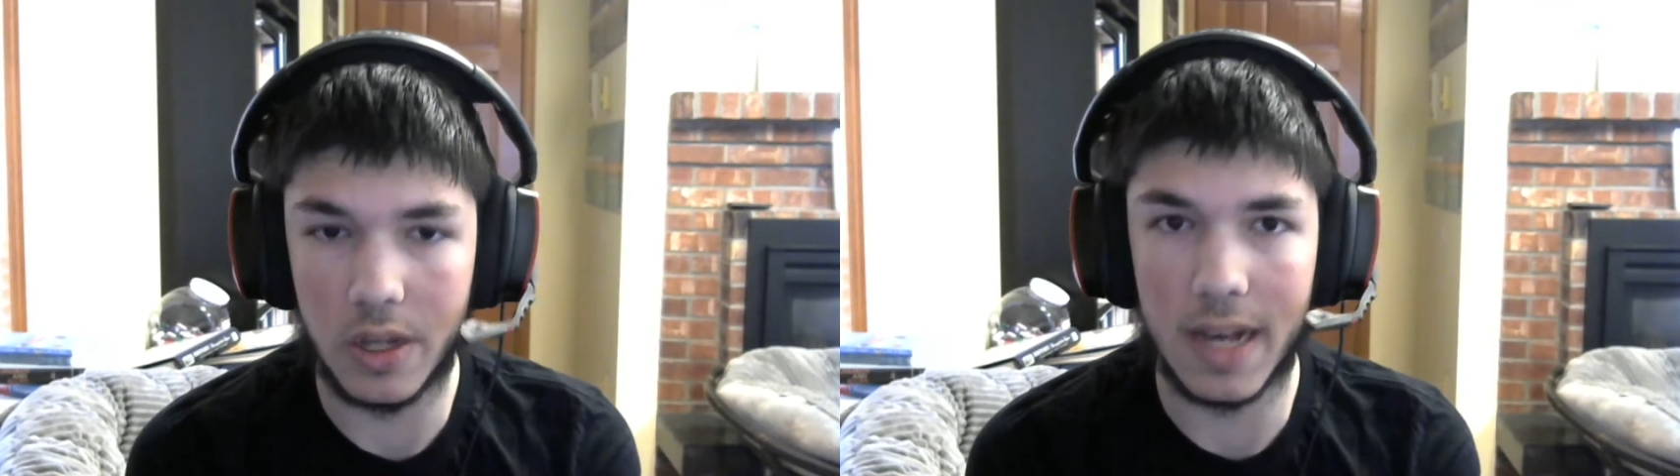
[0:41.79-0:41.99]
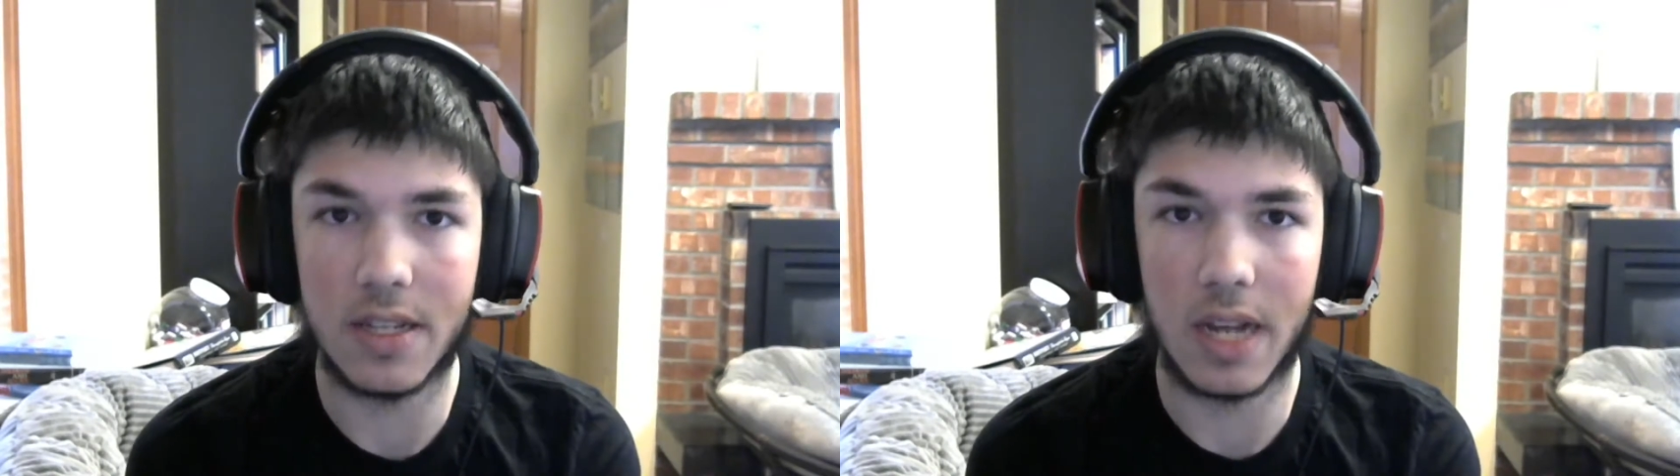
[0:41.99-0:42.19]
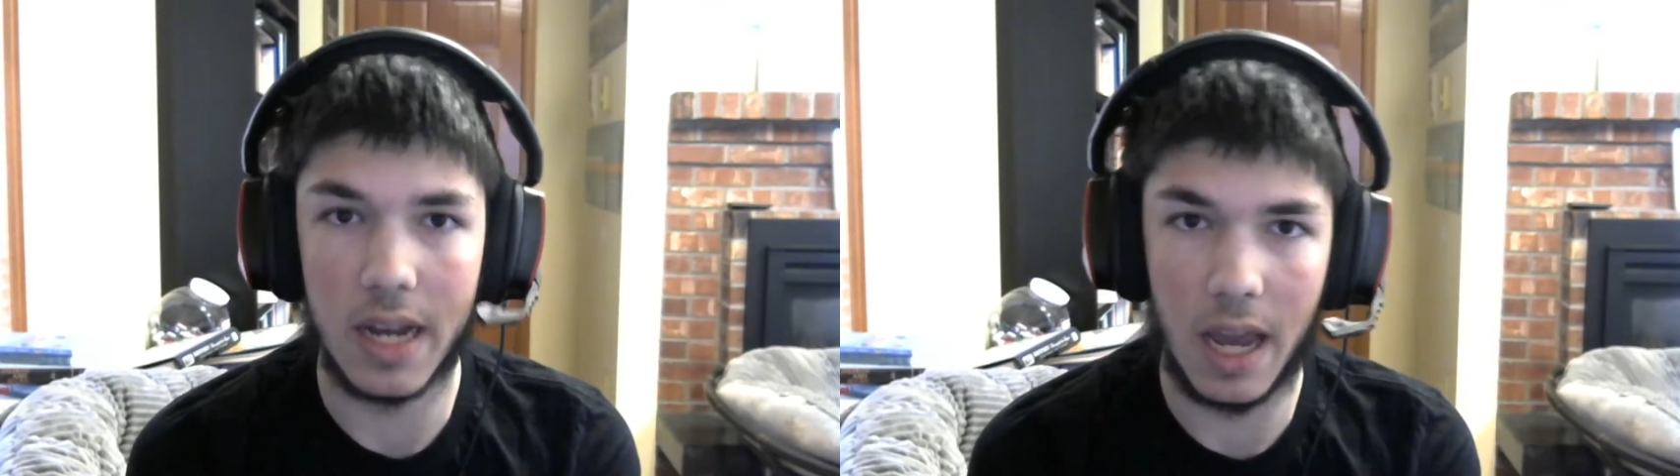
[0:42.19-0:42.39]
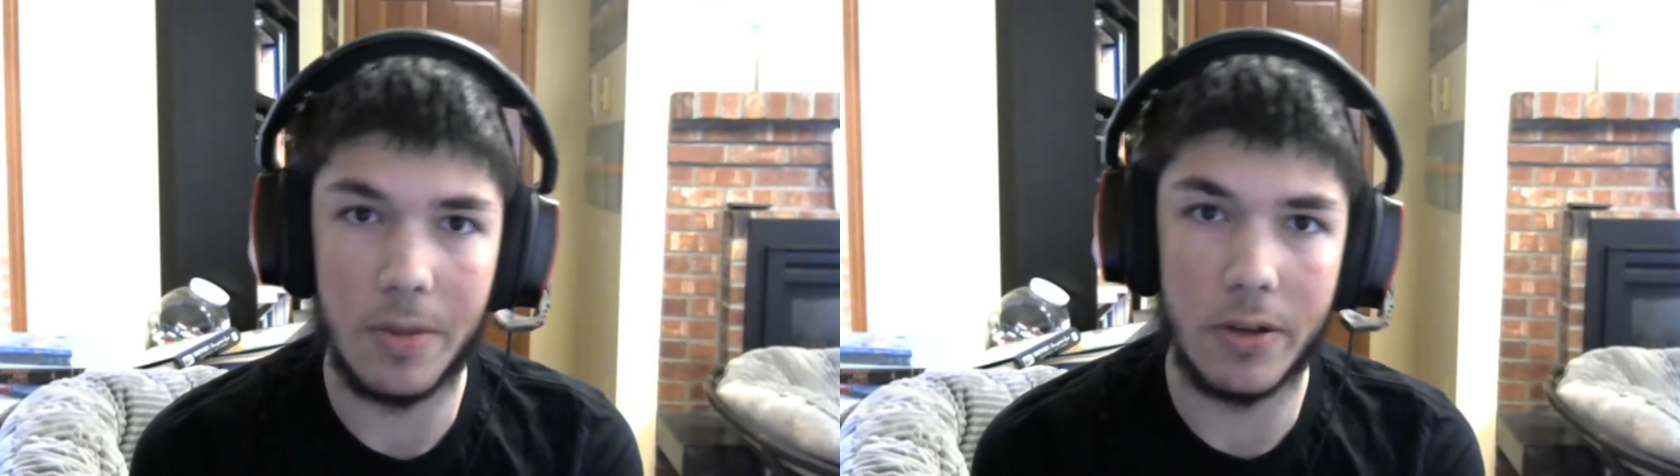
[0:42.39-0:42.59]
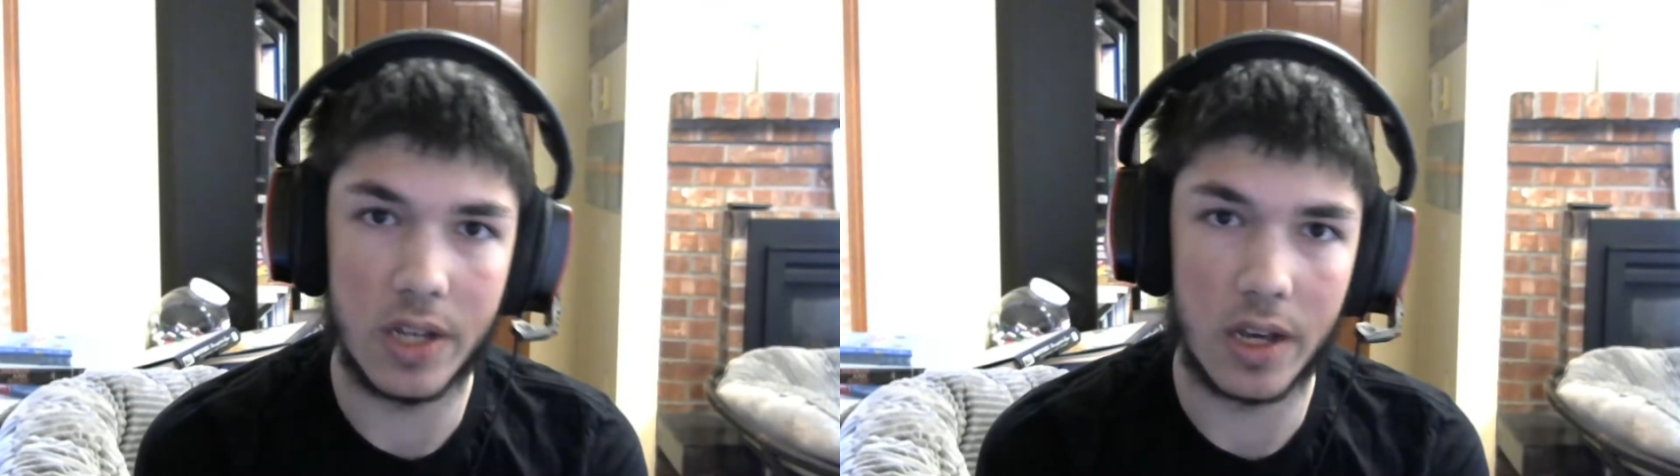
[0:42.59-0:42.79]
yes, I am
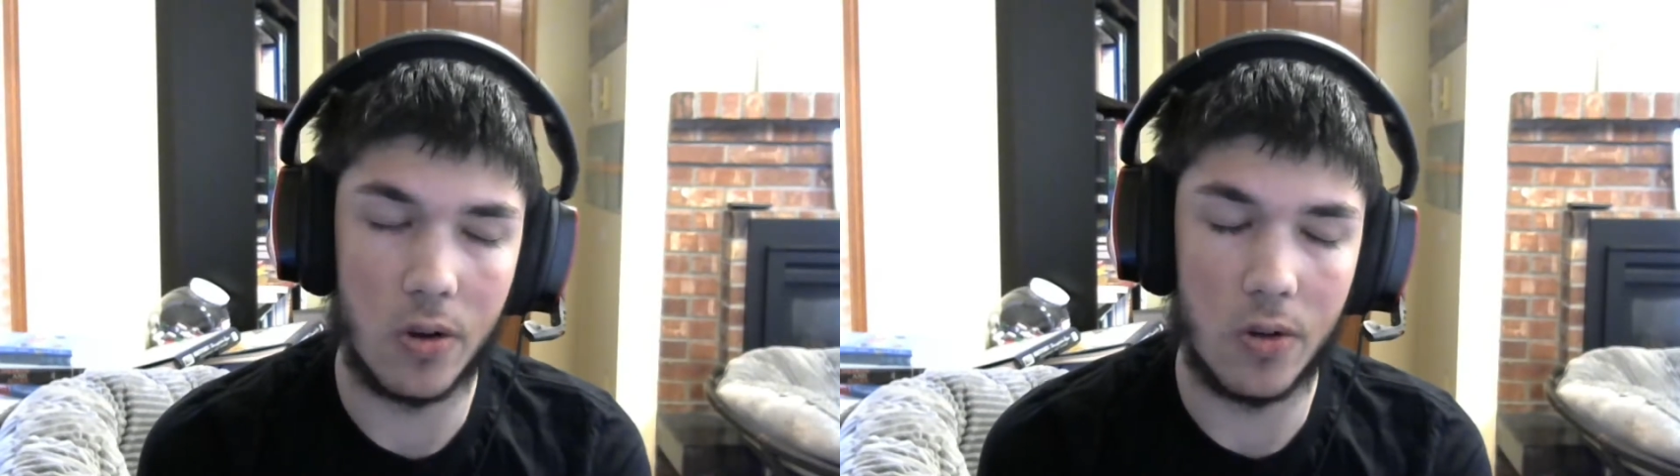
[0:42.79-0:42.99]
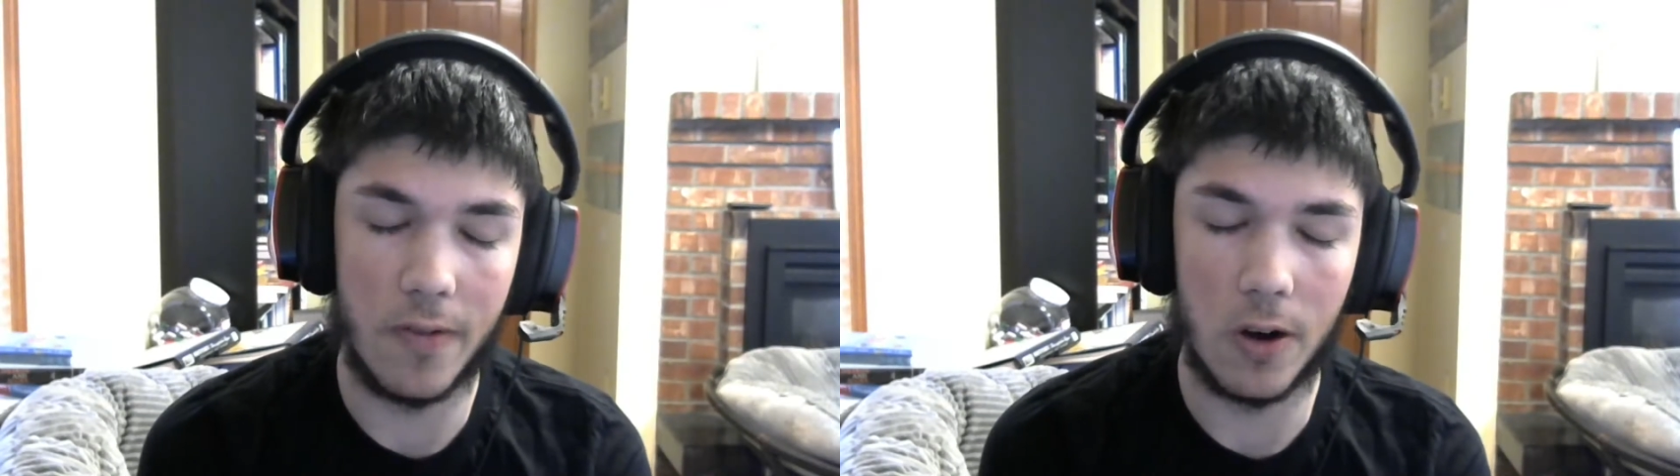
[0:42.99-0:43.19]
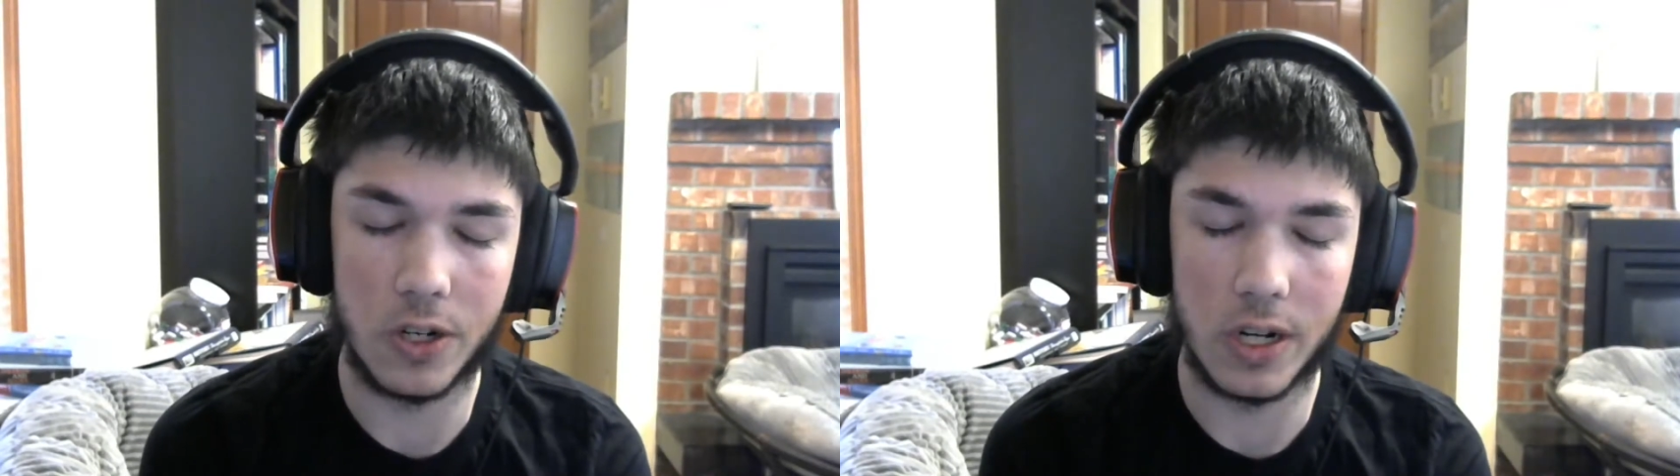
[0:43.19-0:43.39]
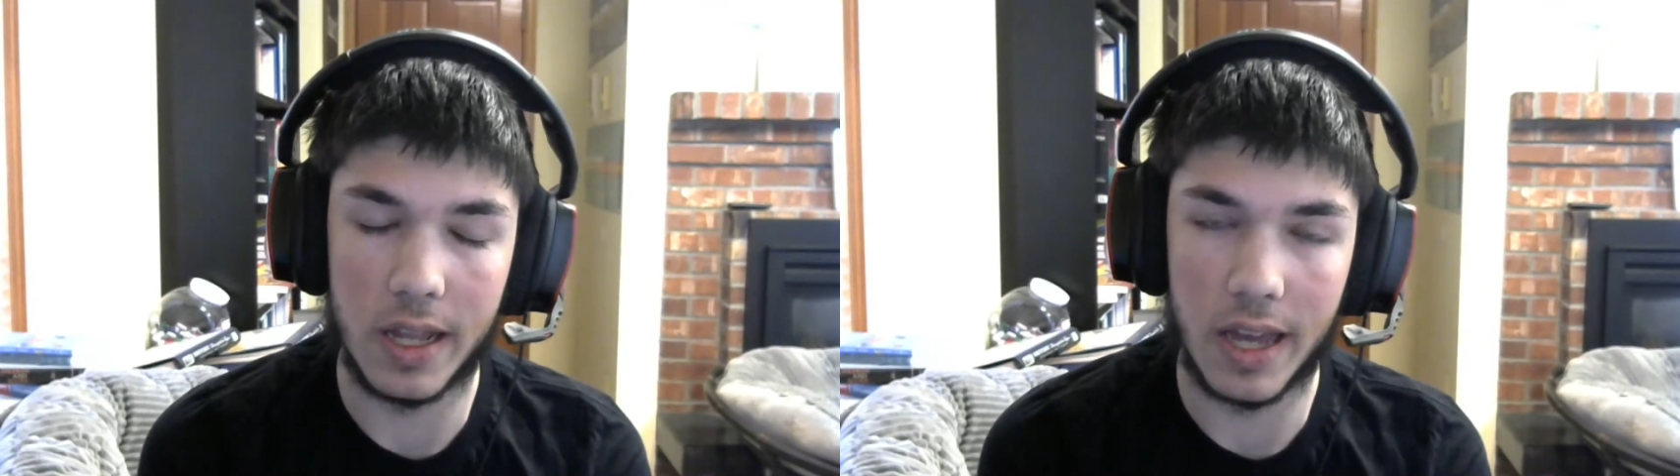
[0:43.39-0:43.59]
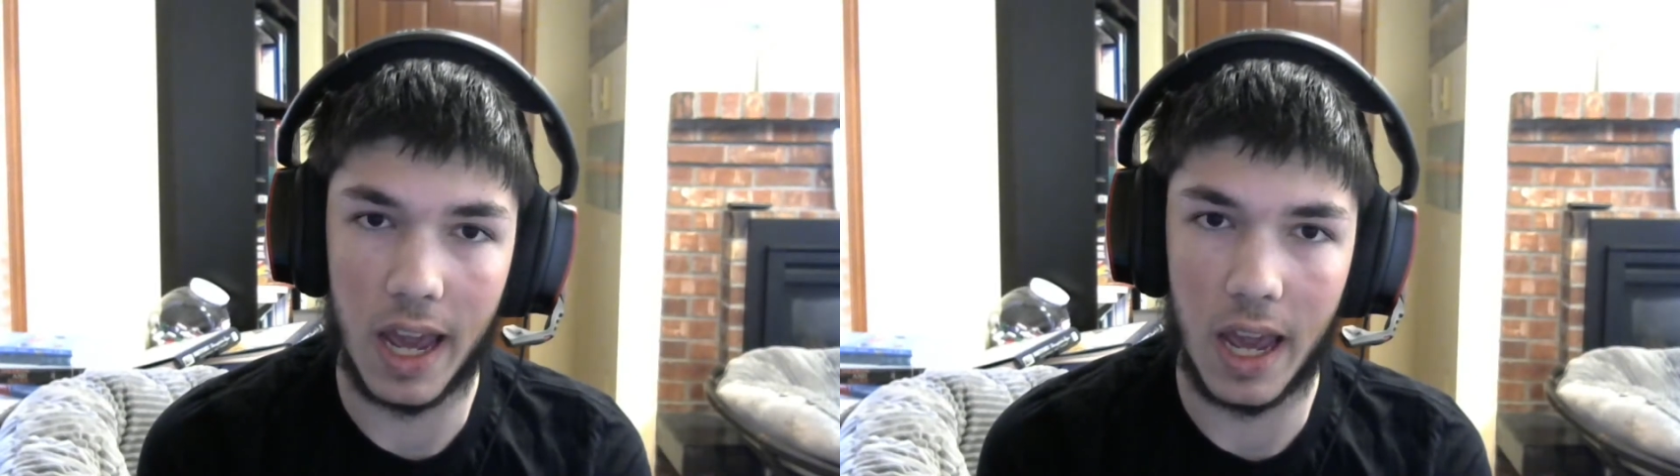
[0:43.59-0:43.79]
using an old version of
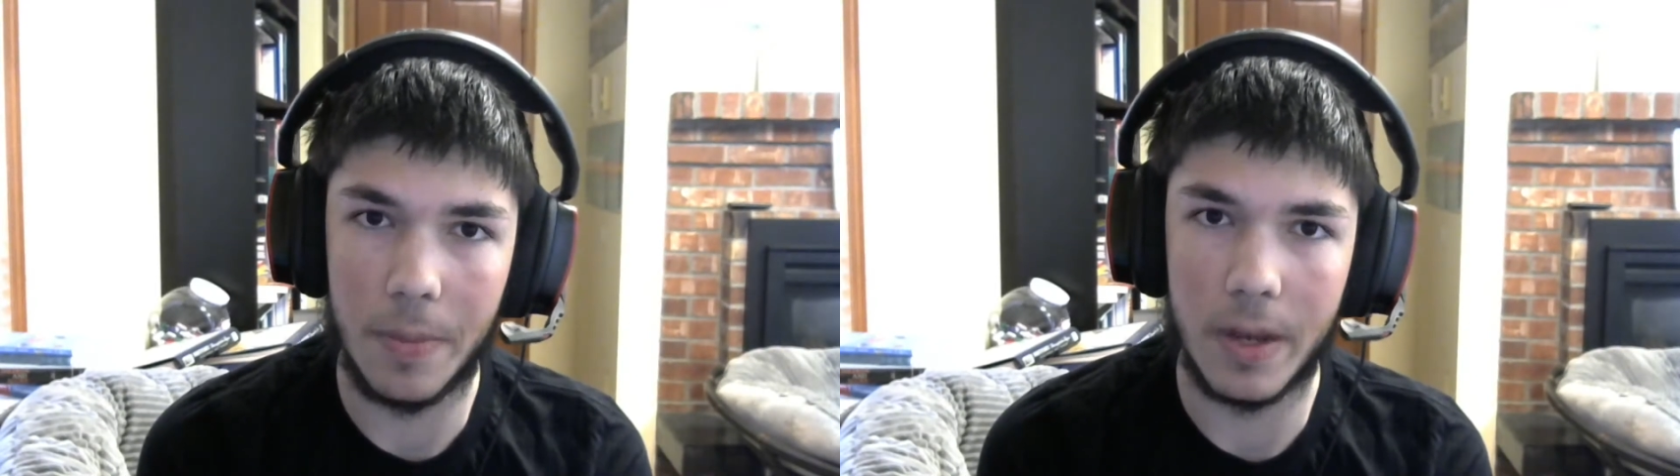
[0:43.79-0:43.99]
the game.